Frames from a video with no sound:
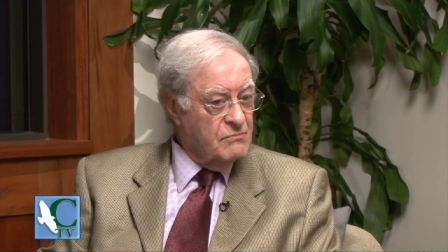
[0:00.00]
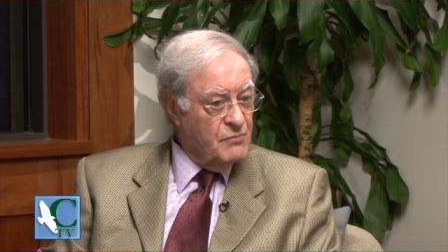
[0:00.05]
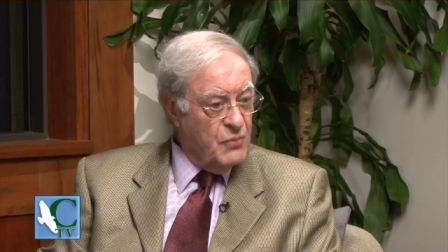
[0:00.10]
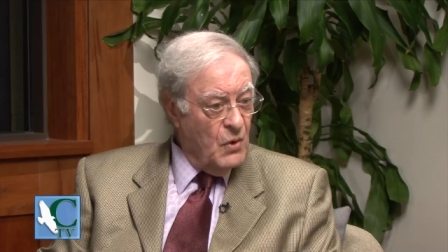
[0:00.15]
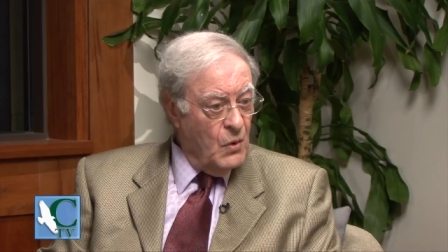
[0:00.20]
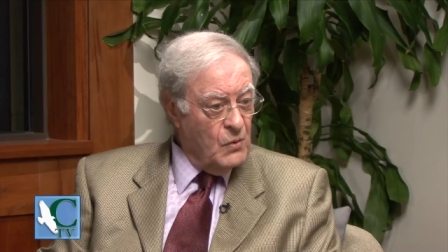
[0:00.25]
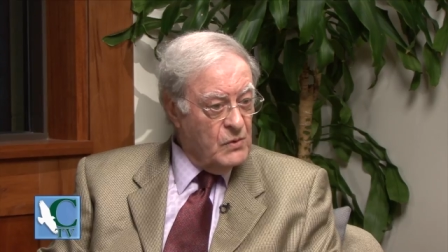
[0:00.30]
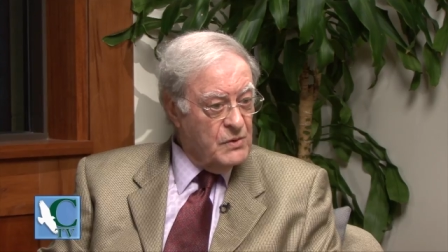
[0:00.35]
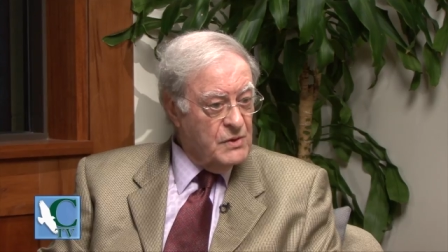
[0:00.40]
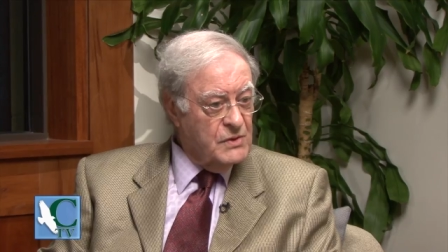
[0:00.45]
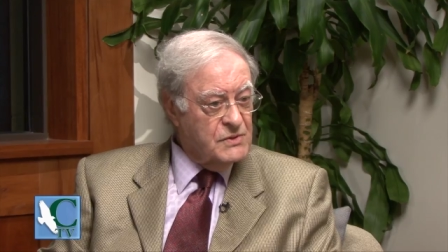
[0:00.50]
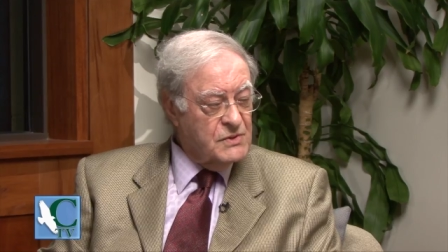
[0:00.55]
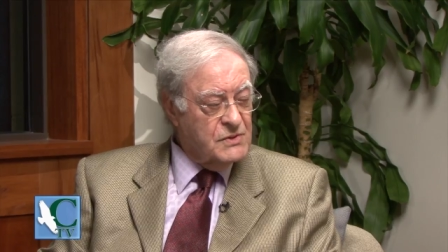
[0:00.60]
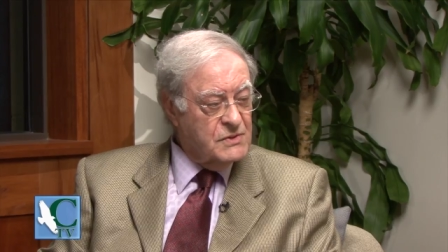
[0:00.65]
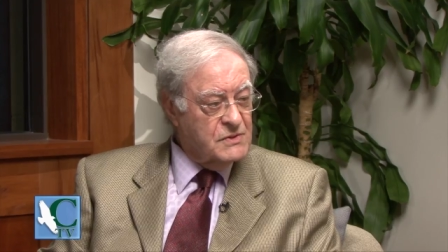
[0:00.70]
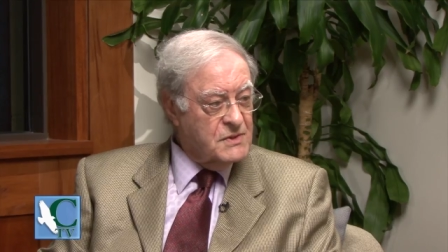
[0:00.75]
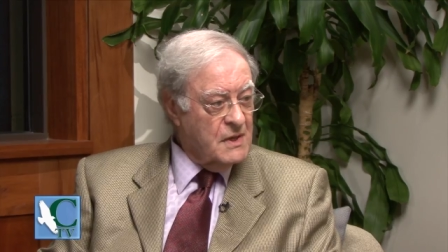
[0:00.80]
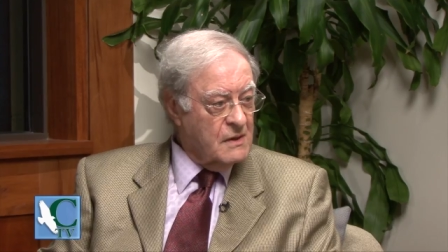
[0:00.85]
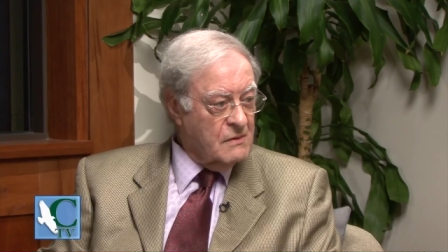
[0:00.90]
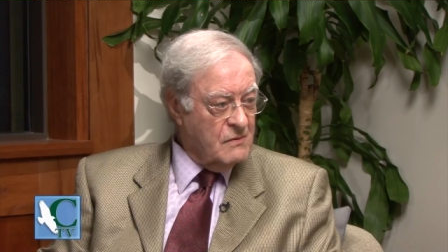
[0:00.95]
Polish,
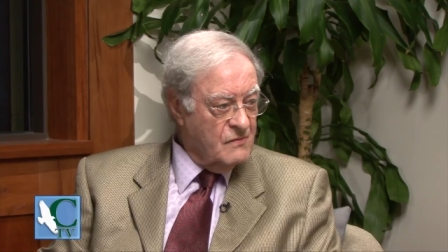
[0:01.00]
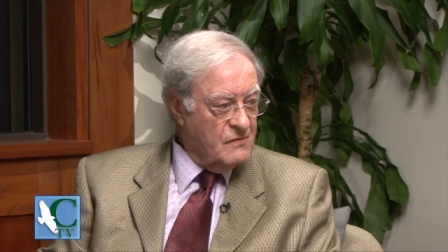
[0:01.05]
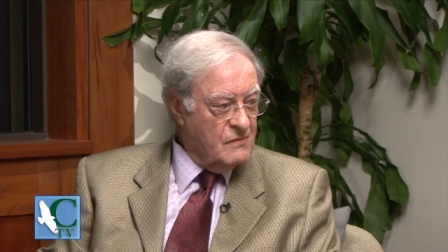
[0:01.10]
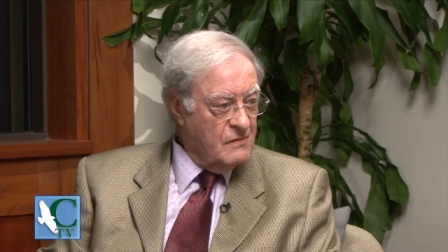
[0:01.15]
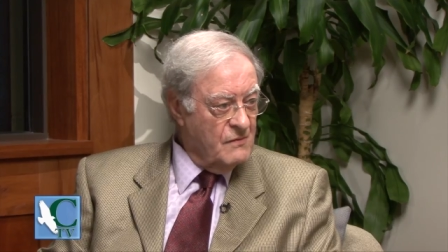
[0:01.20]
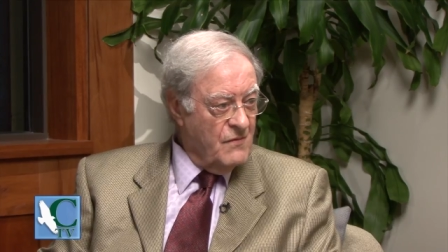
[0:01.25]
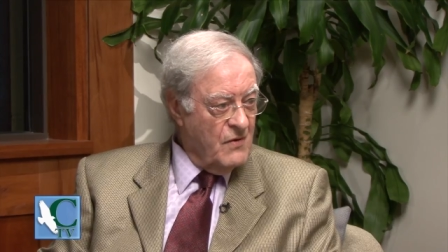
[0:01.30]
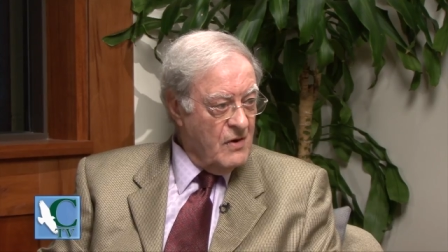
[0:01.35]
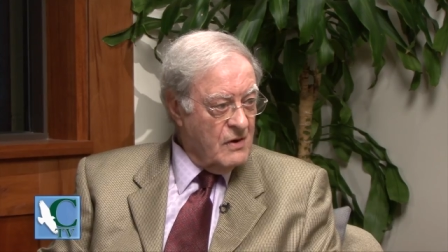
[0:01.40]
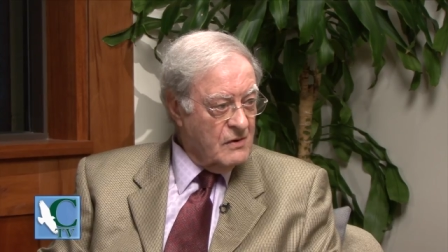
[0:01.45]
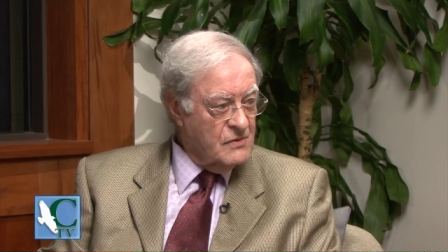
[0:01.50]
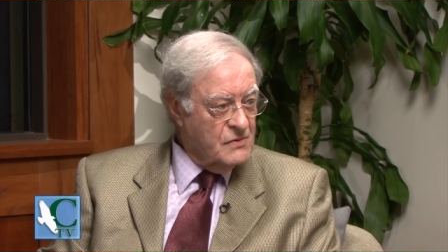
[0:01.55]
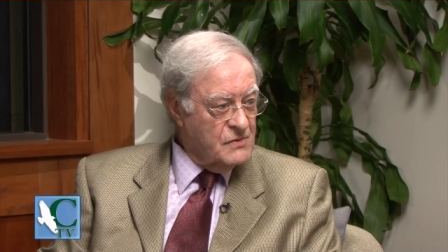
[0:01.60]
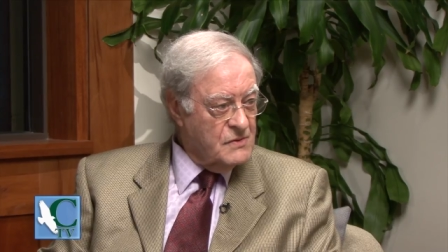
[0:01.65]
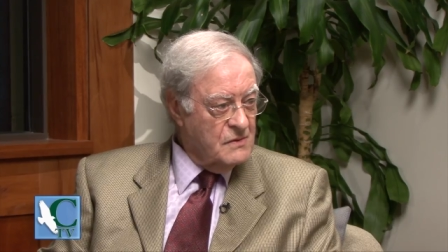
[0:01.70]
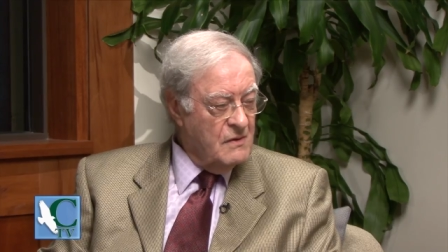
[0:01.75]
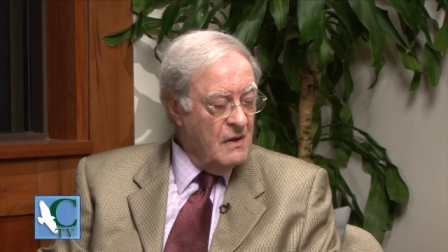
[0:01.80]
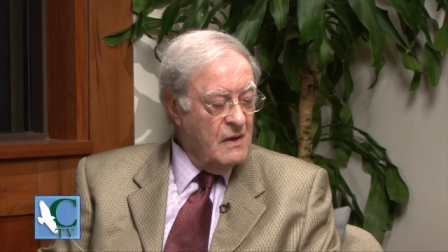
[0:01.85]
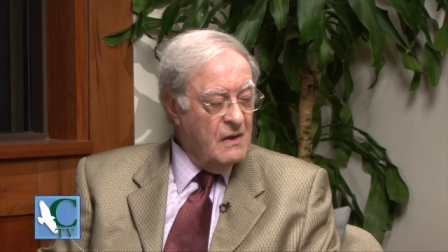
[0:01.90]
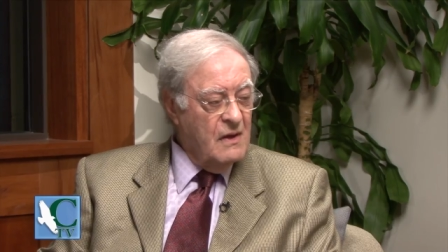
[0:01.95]
Czechoslovakian
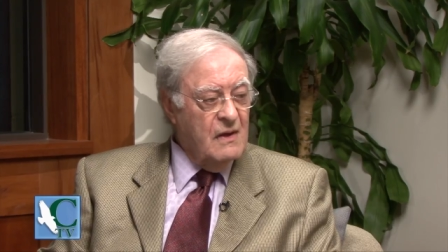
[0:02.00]
Jews.